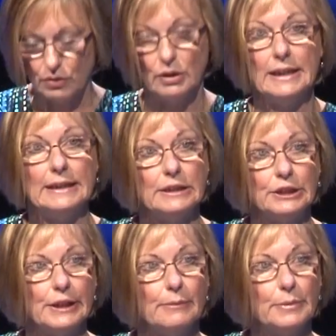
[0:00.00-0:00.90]
on
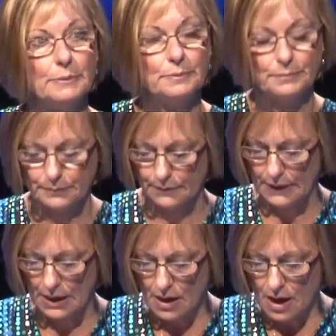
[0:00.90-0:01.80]
leadership.
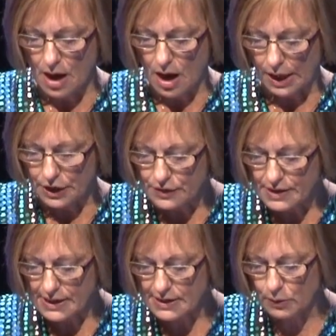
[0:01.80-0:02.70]
I use
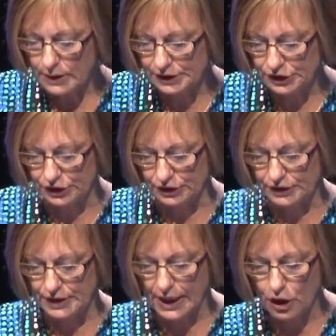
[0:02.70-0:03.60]
these questions
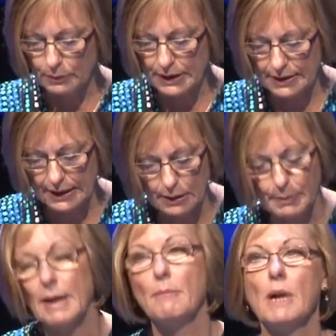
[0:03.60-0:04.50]
to help me think
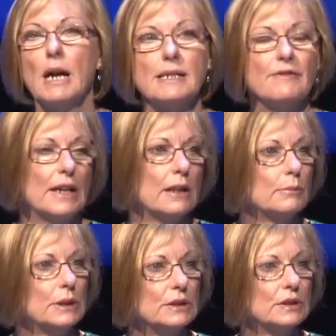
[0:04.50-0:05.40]
about my
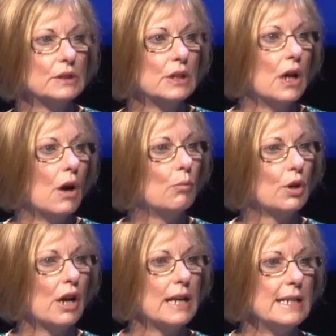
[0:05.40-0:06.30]
development and
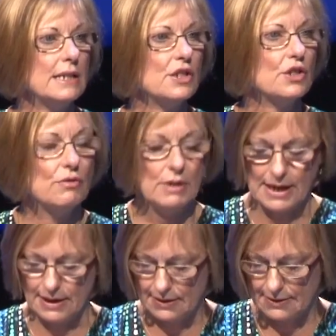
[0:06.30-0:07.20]
what I need to do
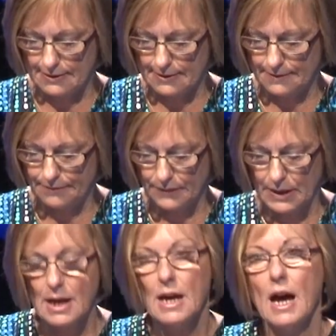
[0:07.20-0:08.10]
next.
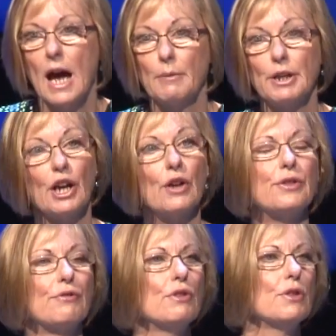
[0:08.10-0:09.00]
And I'm going to go
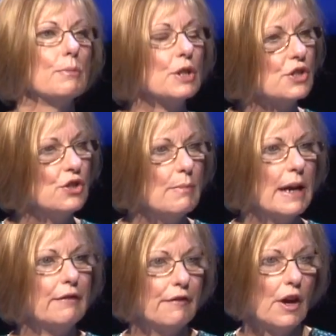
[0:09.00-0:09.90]
through them because you
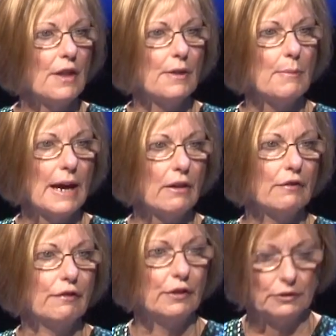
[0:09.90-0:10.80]
may find them
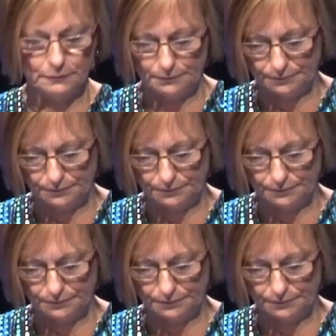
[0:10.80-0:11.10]
helpful.